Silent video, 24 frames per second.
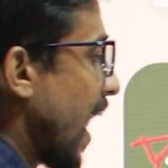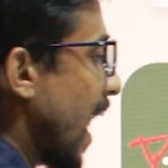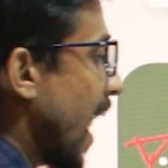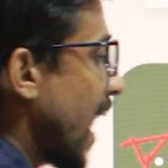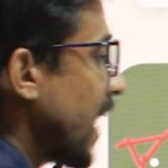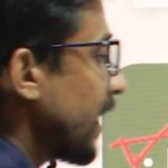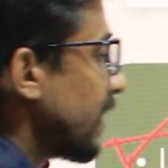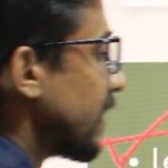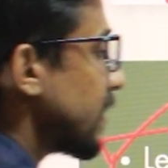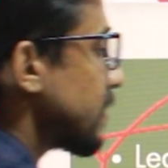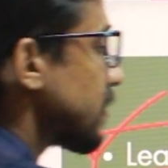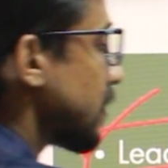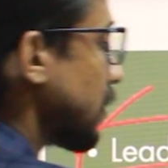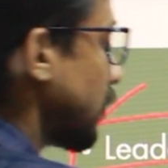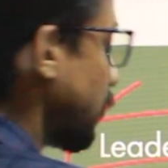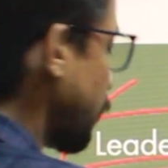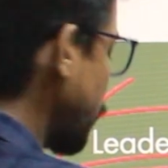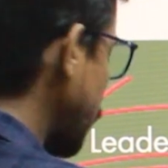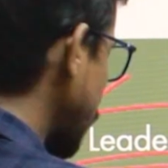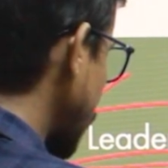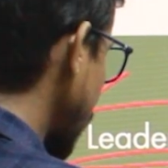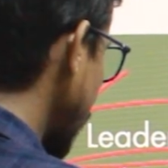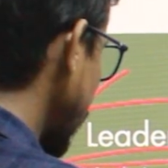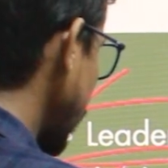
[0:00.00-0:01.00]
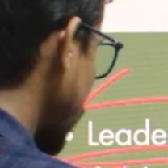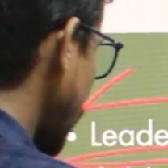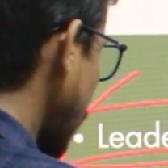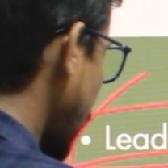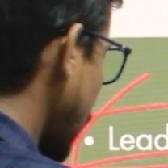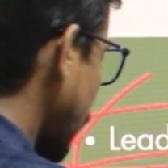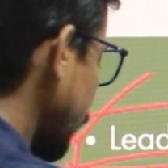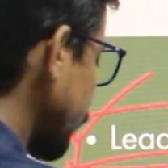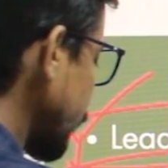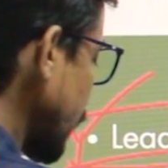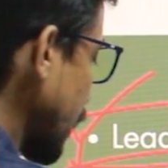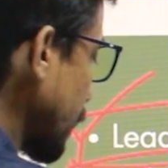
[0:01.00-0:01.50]
and dissolution
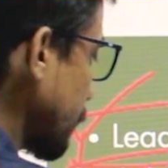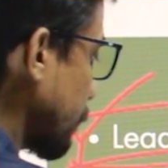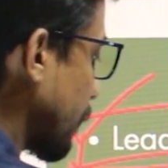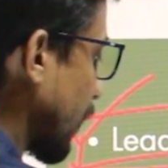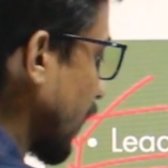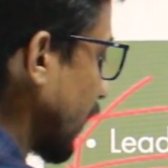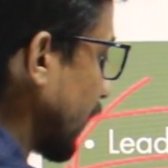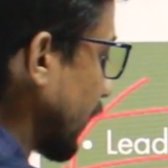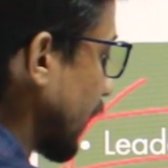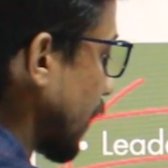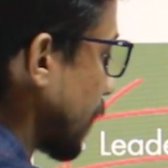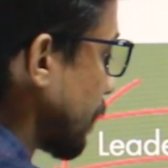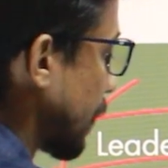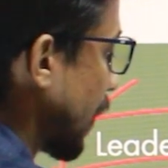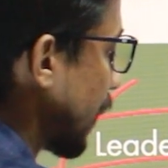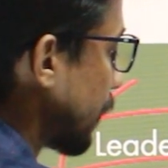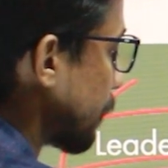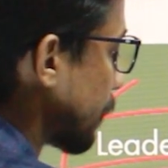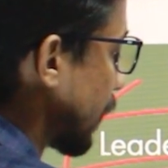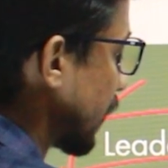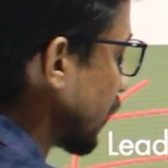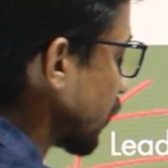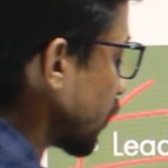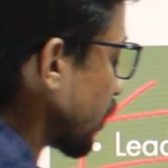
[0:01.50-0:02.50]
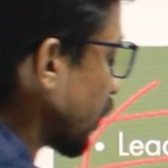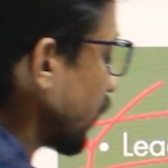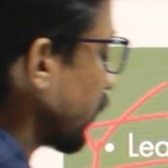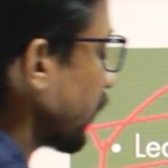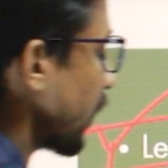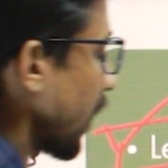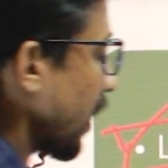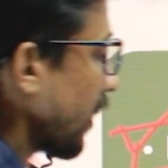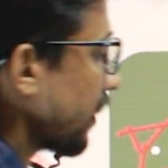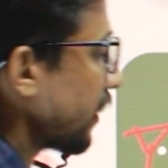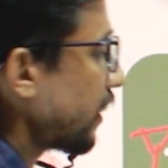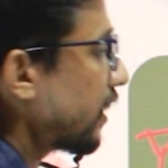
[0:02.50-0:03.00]
of the Parliament
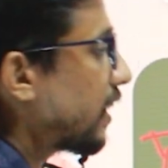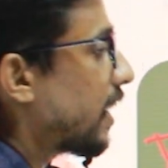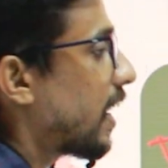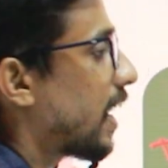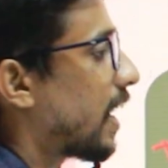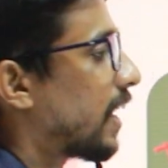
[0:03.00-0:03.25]
mentioned under